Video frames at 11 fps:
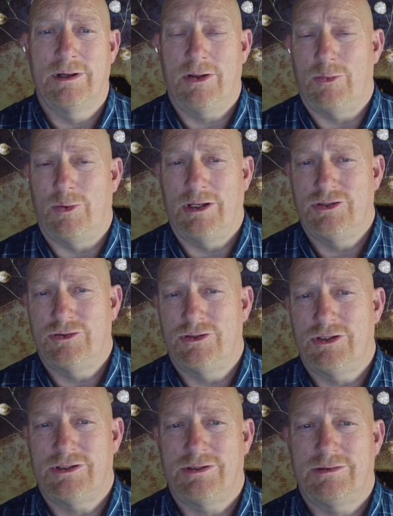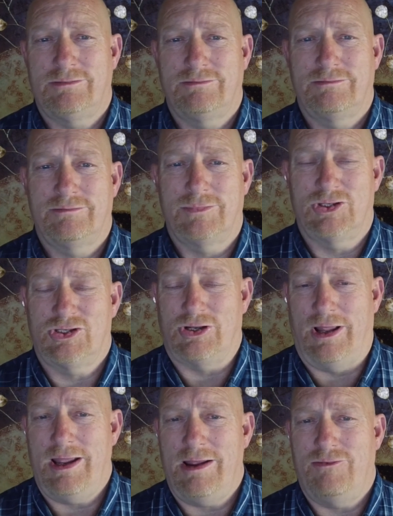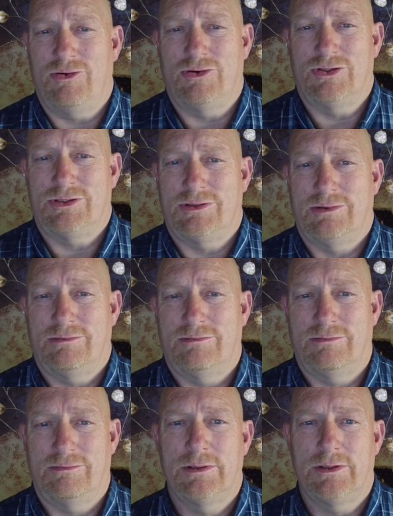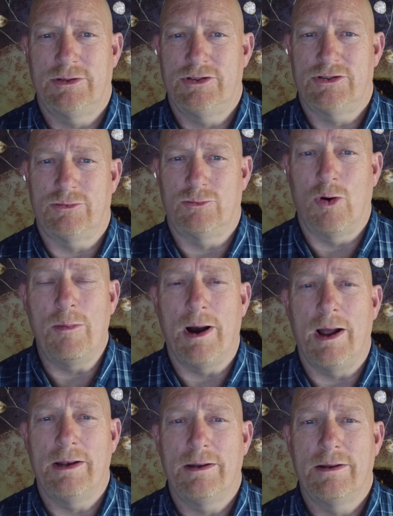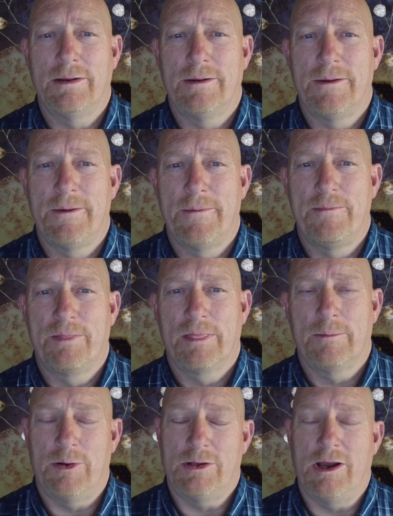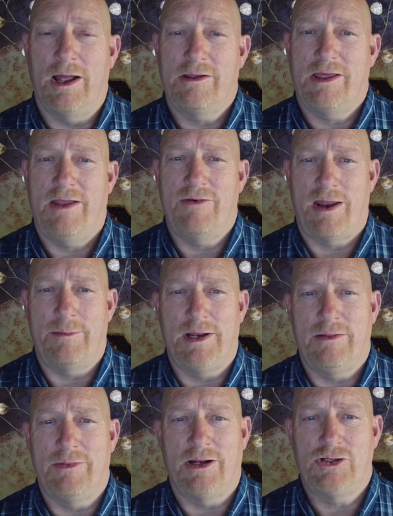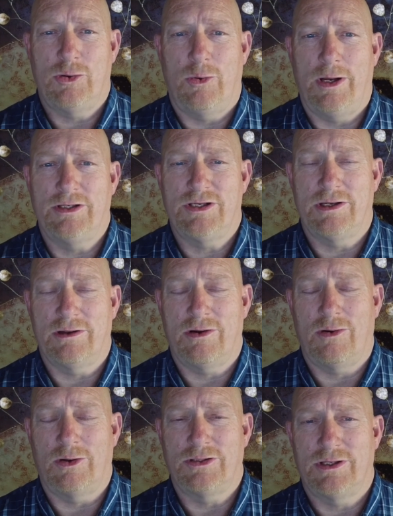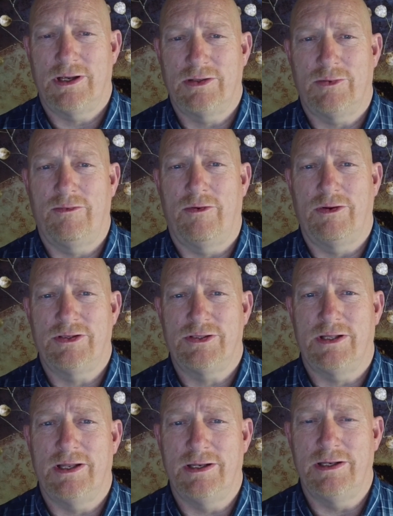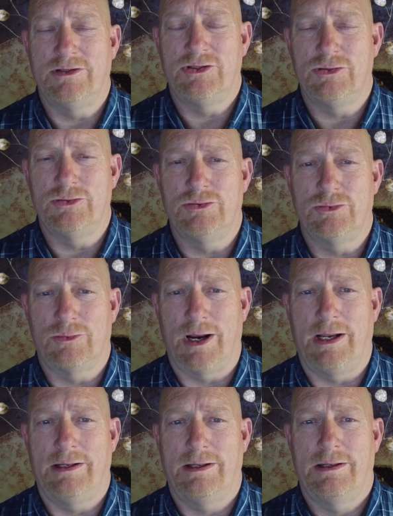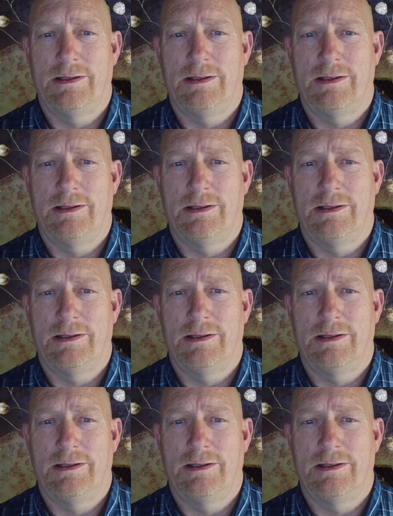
Otherwise, you're just a slave. You're just you're just a robot. But God gave Adam and Eve that choice. And of course, as we've already said, they didn't choose right.